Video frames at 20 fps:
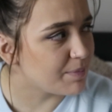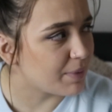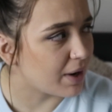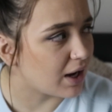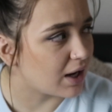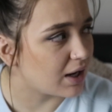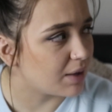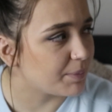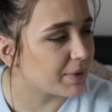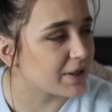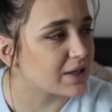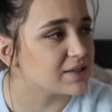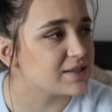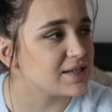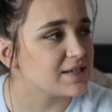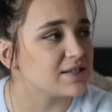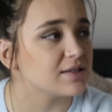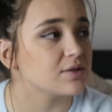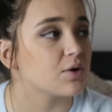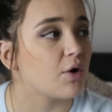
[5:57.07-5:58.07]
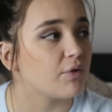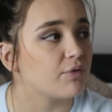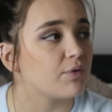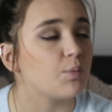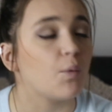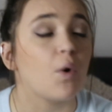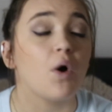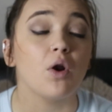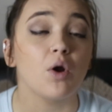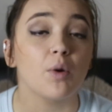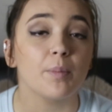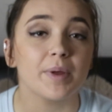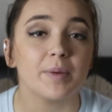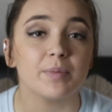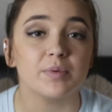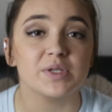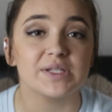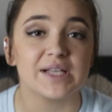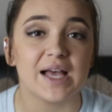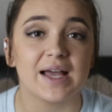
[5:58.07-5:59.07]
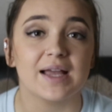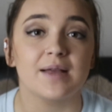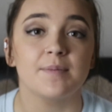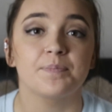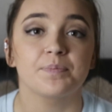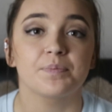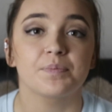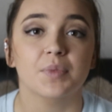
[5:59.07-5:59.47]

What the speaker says: but because this is often what a lot of people say,